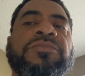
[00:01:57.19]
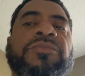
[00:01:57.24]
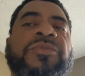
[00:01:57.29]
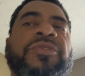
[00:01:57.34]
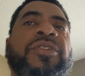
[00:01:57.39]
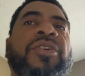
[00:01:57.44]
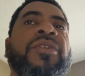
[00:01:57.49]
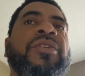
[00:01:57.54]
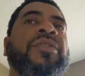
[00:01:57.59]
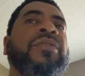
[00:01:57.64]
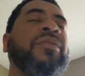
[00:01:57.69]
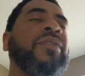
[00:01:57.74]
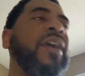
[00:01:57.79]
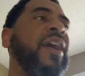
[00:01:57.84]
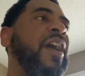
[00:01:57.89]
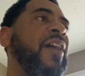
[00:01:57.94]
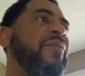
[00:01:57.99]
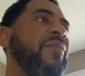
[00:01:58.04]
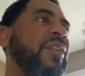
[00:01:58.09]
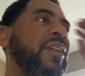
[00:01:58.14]
Do you
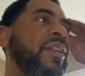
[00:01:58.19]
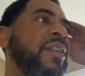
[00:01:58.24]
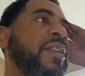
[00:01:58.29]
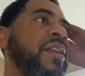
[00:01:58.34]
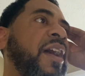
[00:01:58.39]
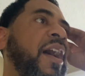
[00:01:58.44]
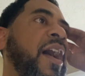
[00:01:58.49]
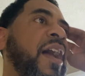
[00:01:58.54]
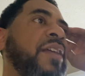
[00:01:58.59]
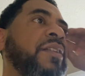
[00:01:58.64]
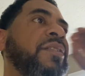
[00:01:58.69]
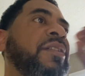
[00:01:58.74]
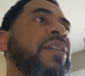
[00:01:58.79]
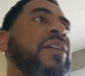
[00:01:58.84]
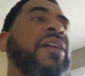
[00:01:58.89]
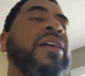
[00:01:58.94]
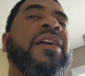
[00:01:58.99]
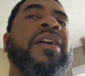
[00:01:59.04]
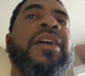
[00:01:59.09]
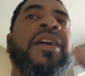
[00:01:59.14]
have any
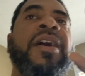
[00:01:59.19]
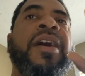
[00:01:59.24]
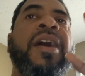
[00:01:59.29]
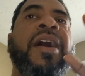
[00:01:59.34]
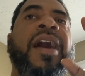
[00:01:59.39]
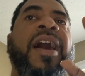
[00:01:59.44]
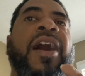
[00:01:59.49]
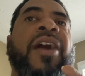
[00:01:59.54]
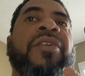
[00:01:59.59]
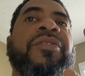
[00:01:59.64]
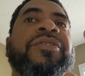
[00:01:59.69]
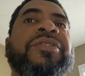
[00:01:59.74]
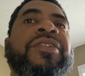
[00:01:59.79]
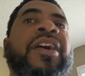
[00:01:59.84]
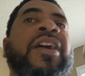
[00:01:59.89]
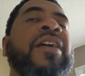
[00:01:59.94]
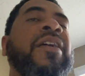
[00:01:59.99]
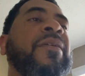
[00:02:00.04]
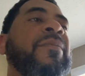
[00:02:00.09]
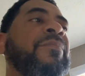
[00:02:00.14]
idea how
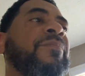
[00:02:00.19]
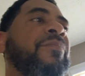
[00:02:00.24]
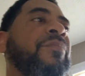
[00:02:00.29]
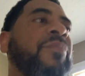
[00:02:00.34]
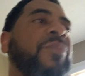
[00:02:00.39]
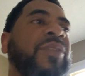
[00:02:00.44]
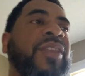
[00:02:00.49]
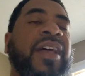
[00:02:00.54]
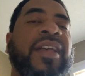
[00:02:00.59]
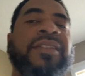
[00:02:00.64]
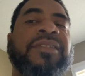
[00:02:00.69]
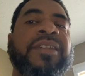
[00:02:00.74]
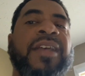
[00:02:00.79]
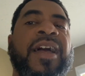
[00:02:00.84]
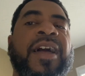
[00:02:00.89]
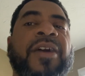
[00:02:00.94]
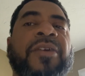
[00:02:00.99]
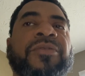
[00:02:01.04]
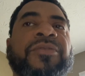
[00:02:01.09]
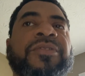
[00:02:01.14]
dumb that
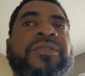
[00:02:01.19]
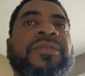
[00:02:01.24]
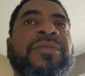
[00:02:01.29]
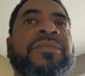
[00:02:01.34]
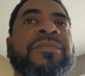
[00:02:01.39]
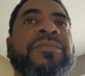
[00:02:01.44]
sounds?